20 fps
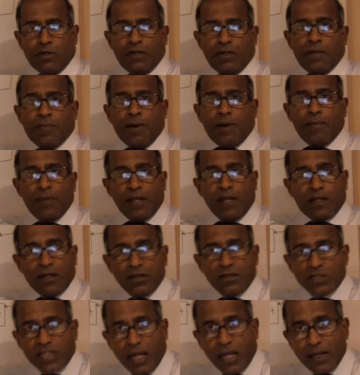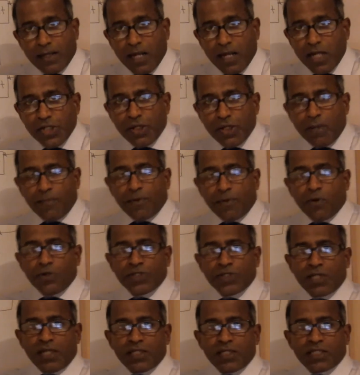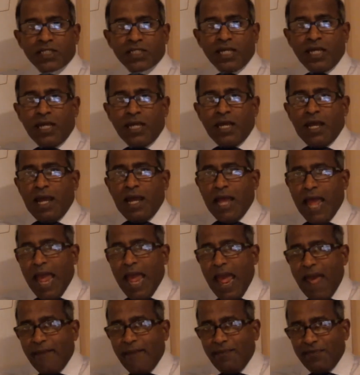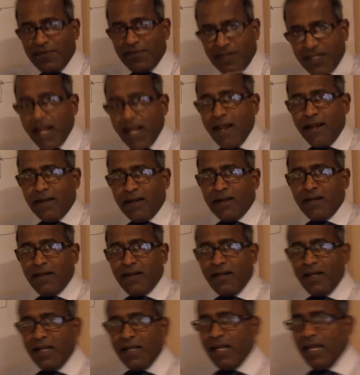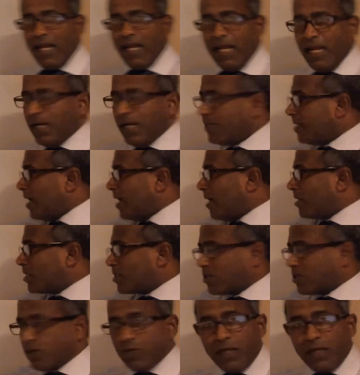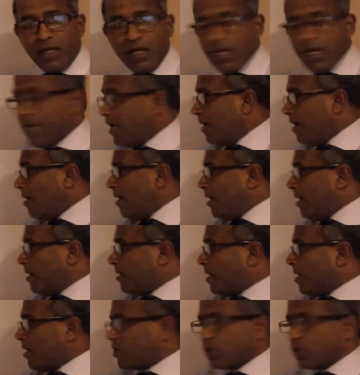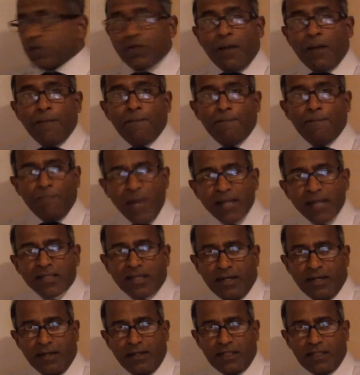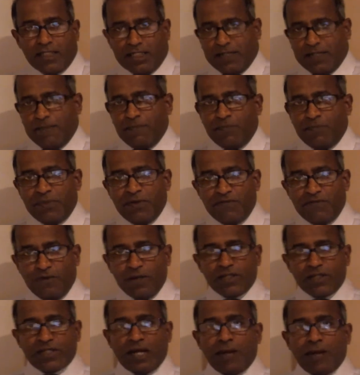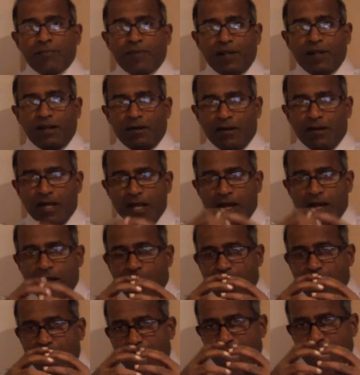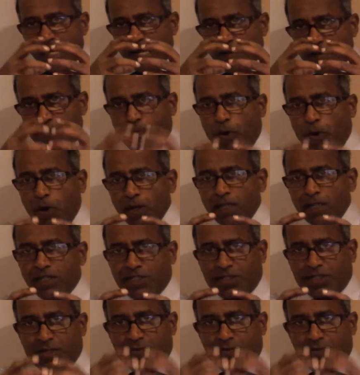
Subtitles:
public consultation process, and then it gets to the methods. For example, any policy,